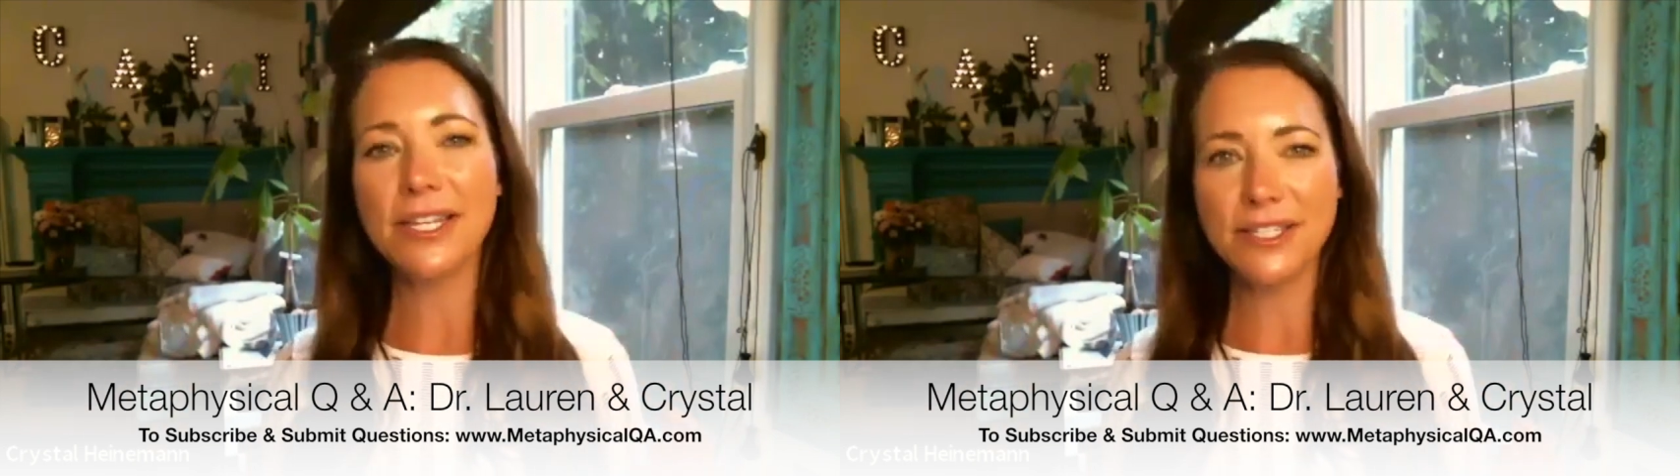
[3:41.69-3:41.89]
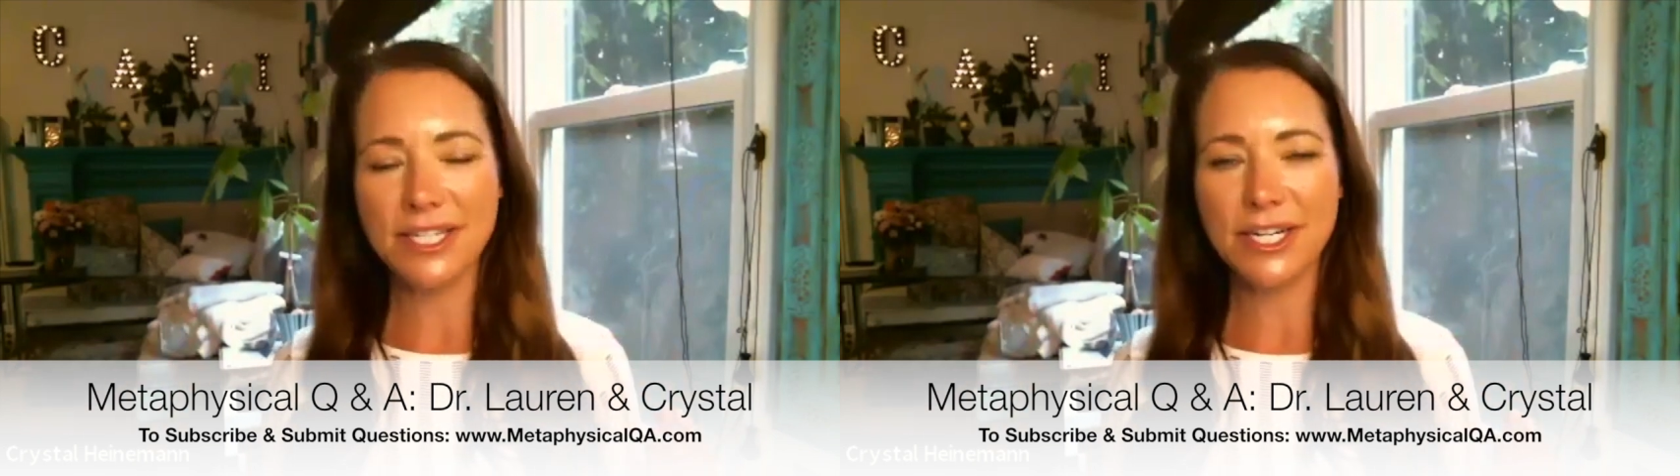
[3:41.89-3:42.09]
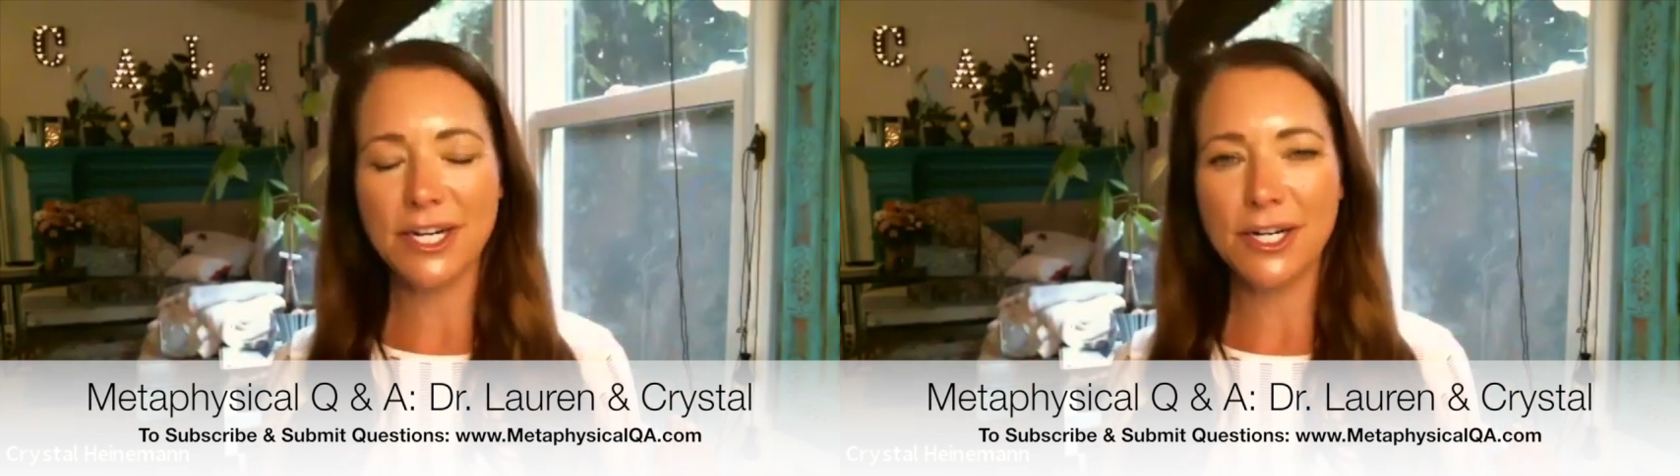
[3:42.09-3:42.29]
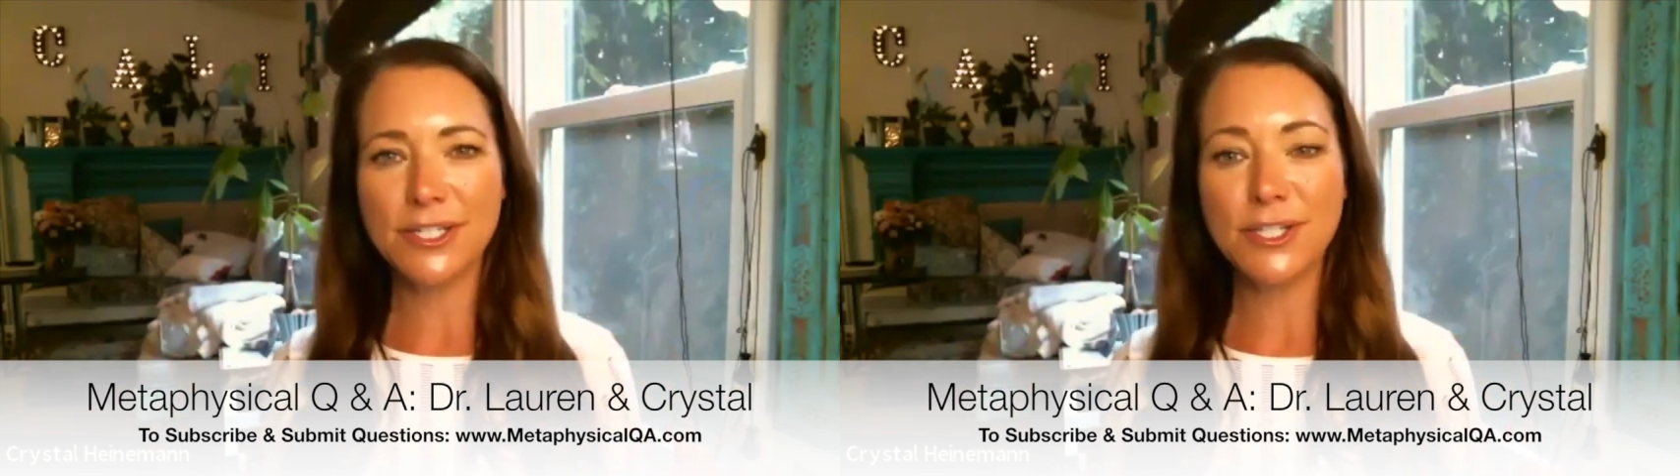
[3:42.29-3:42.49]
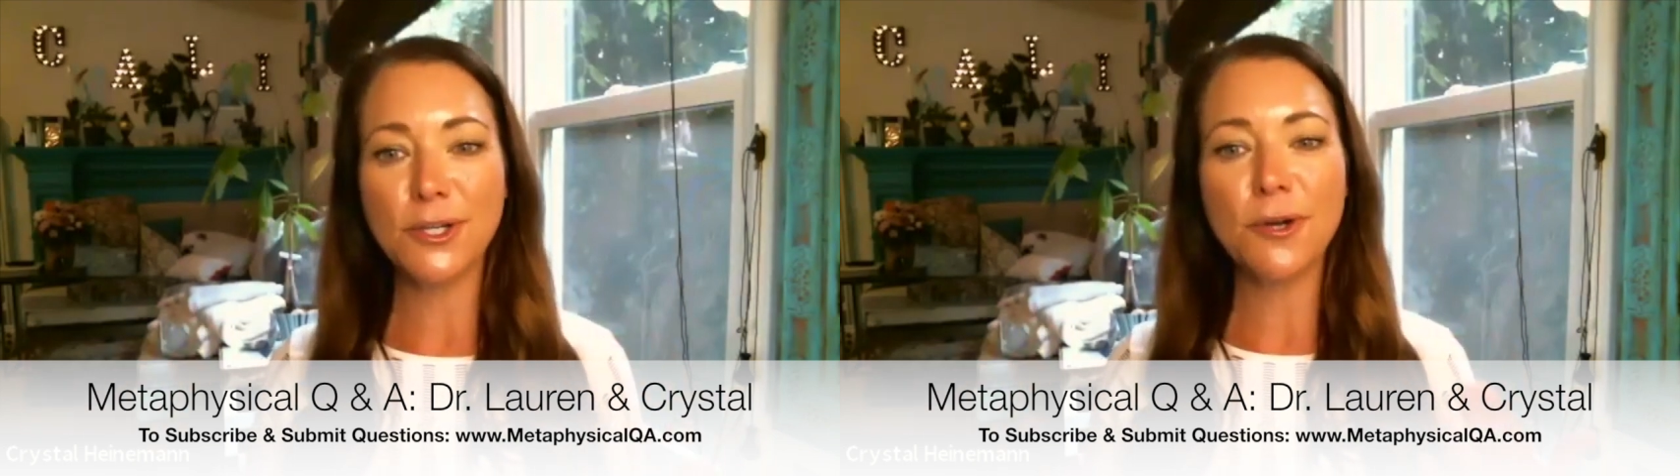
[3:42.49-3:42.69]
and dear
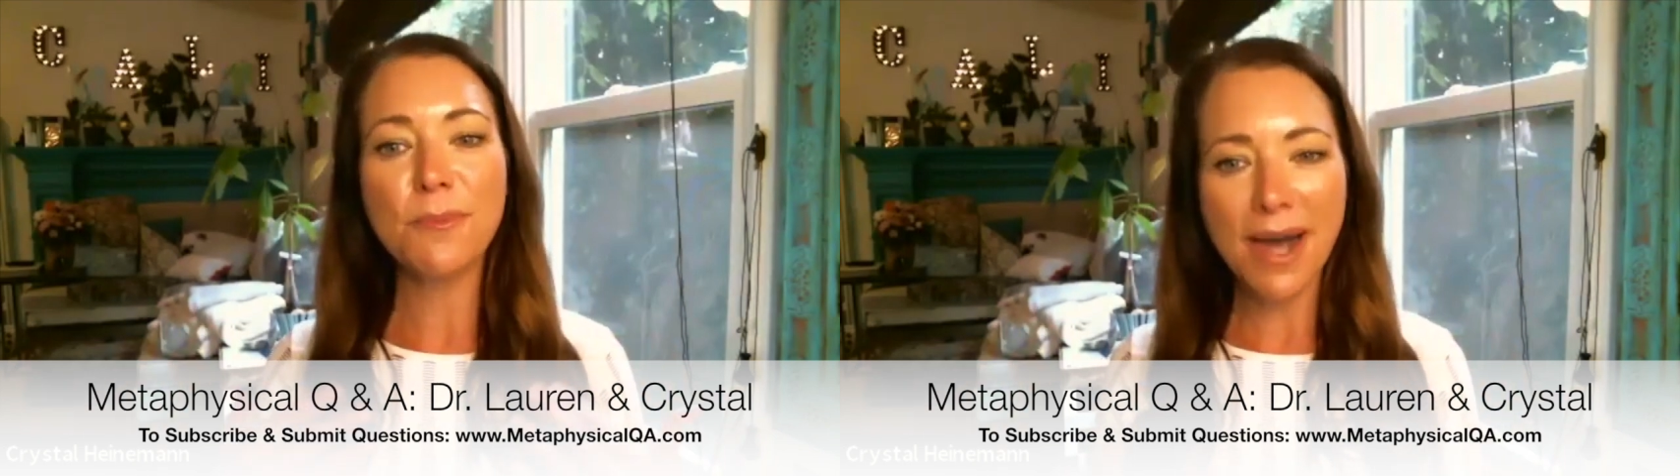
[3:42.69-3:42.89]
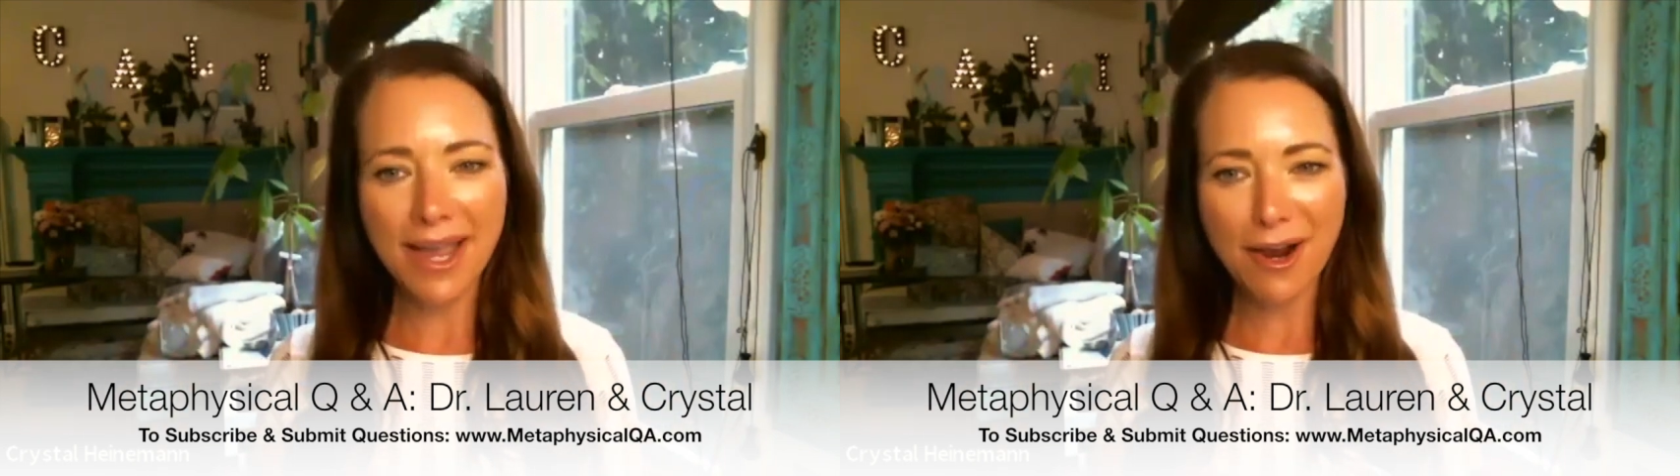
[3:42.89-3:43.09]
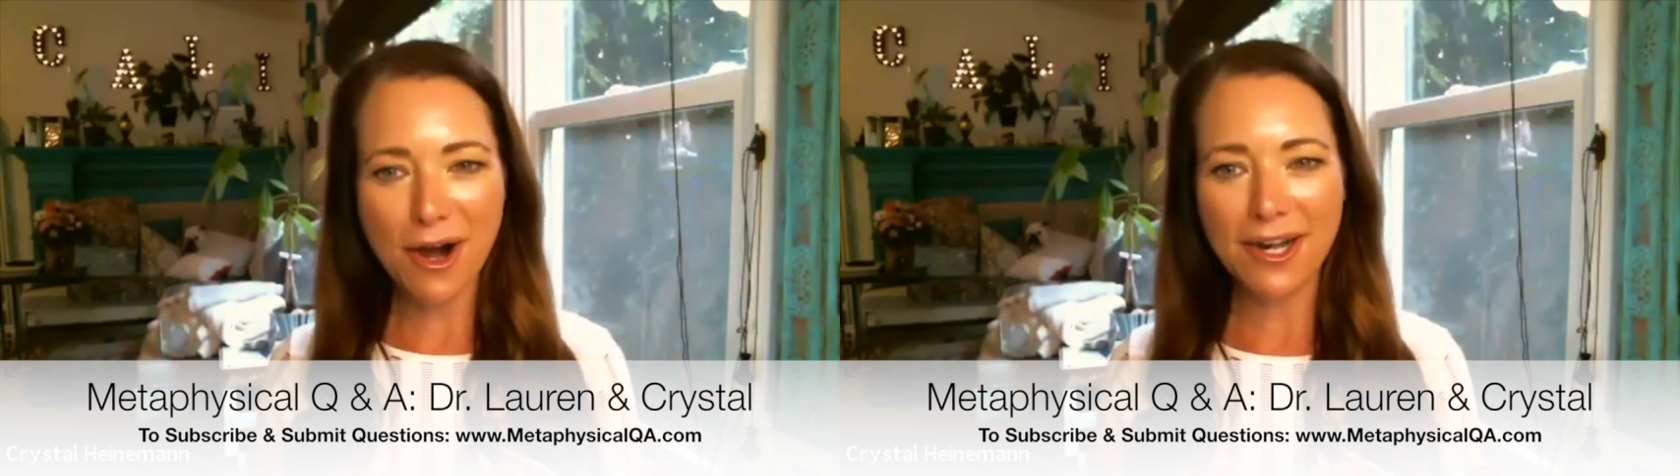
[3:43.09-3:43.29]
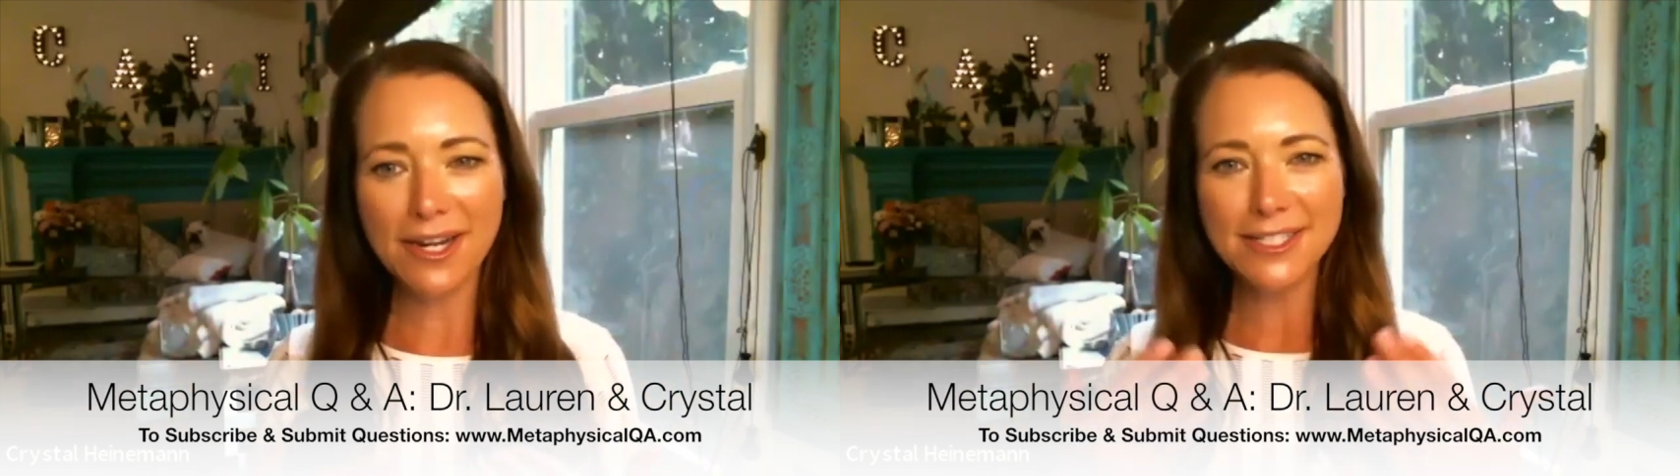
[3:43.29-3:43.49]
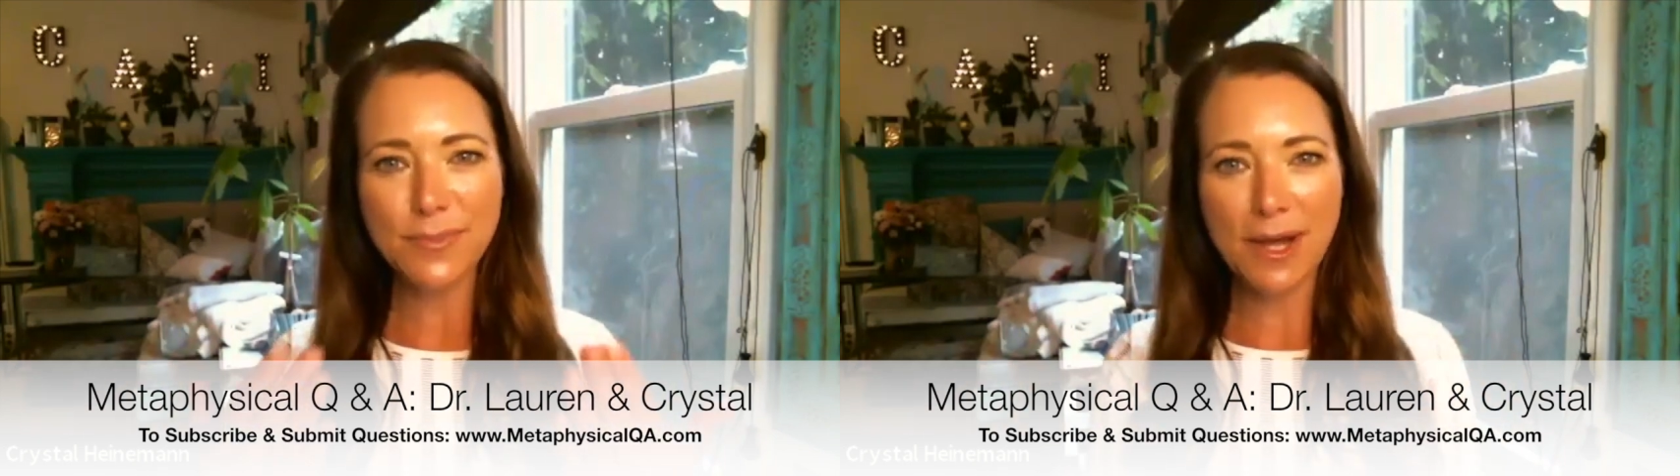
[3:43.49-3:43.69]
to my heart
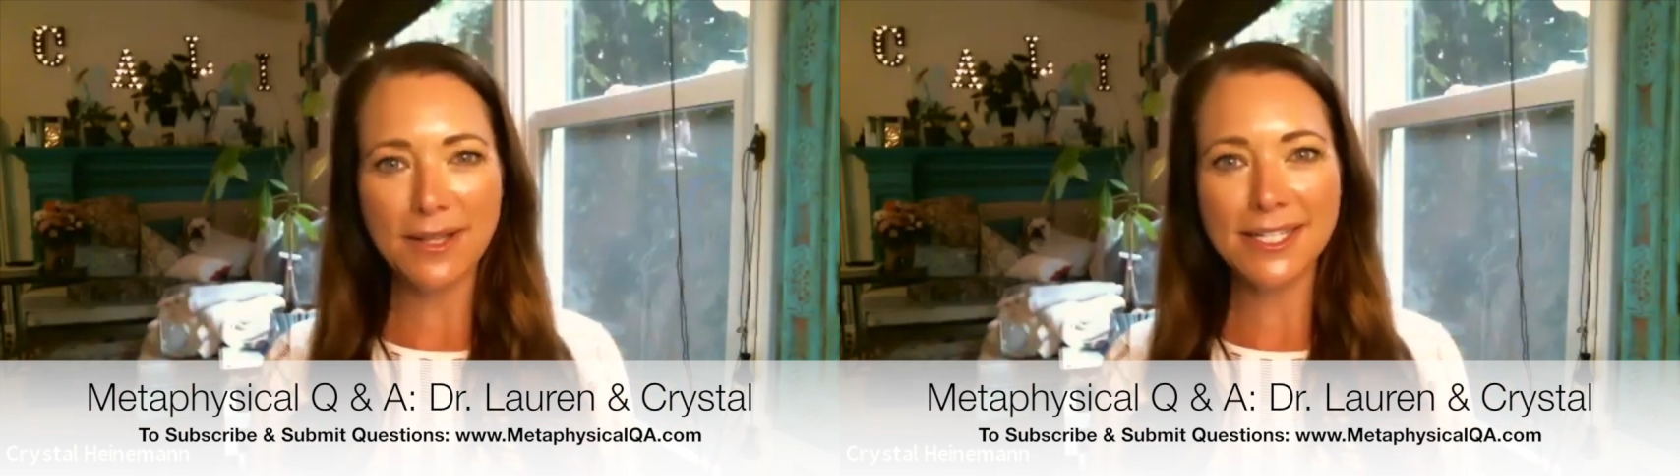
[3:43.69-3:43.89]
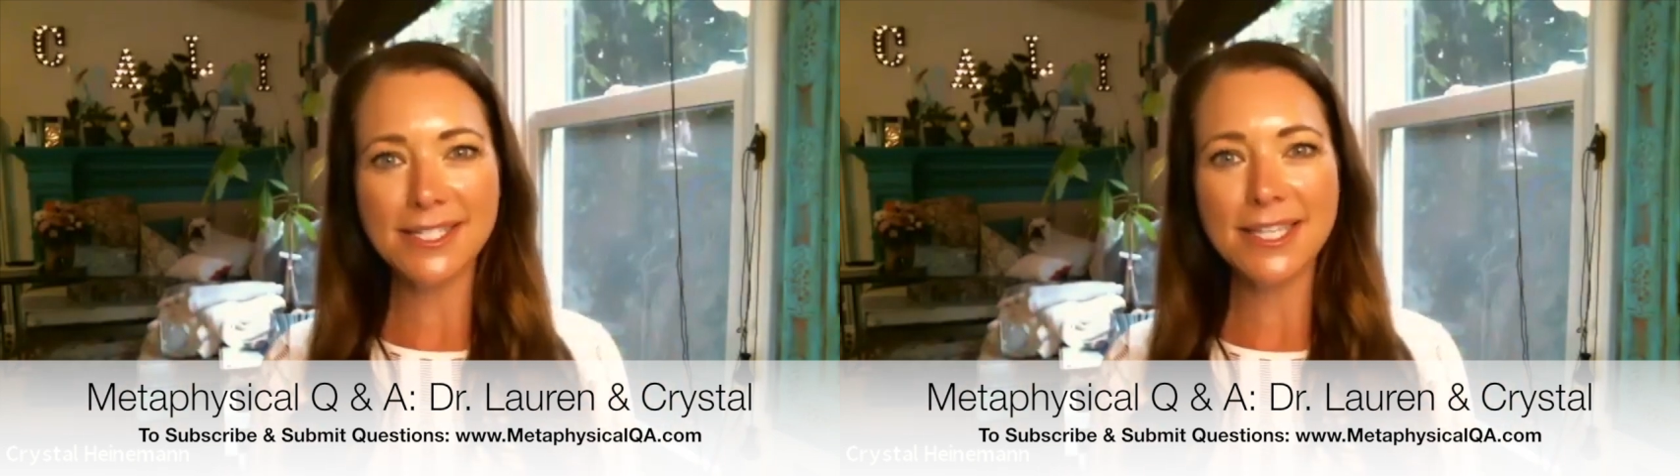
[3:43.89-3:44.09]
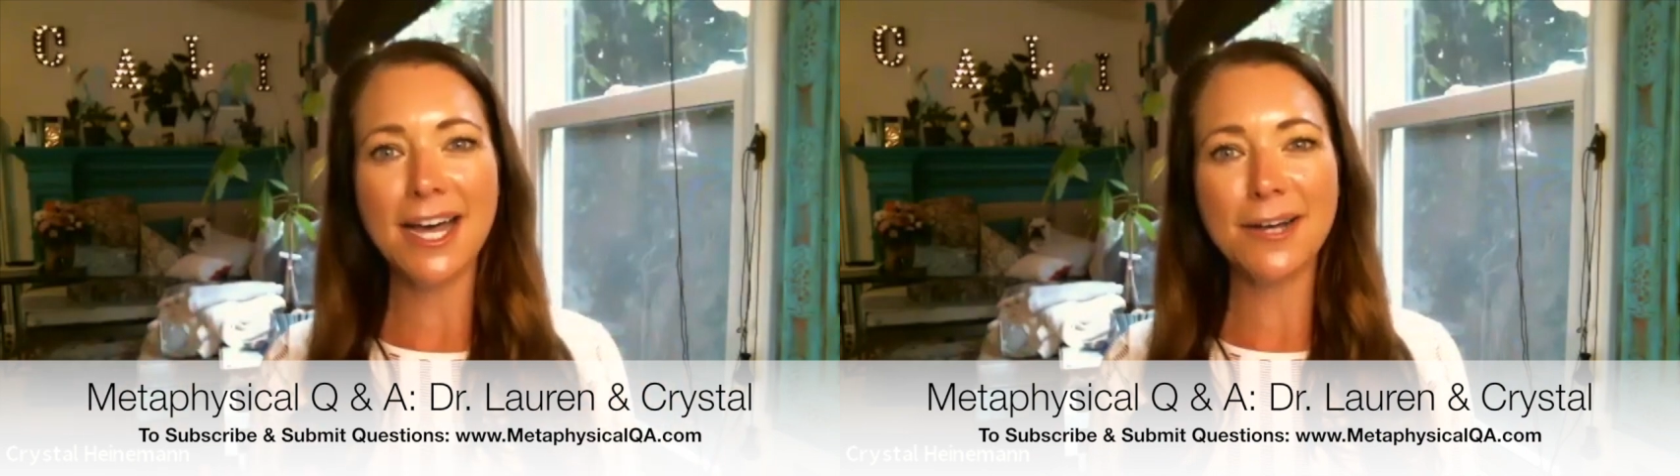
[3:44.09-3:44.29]
as well as